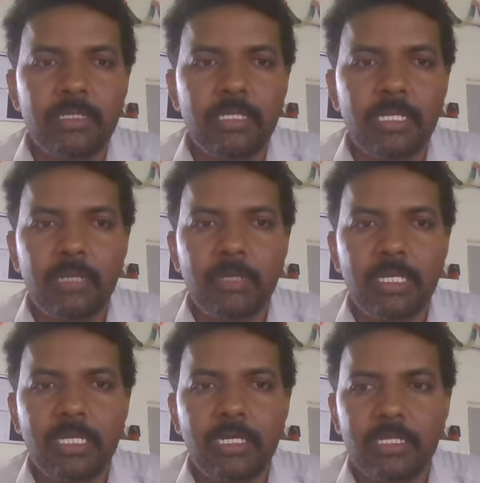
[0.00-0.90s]
then
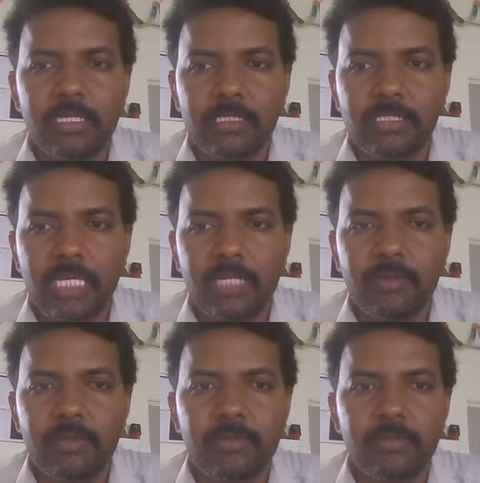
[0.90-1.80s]
double click on the
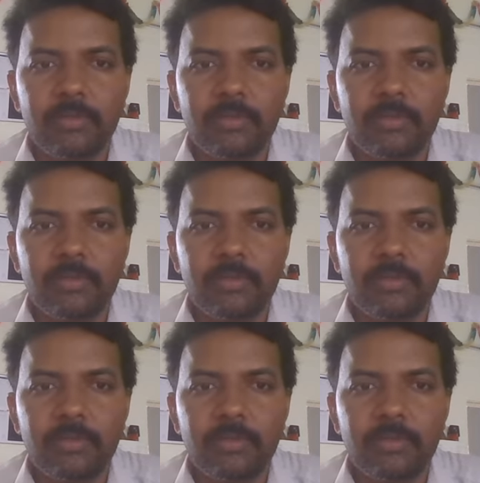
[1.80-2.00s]
sine wave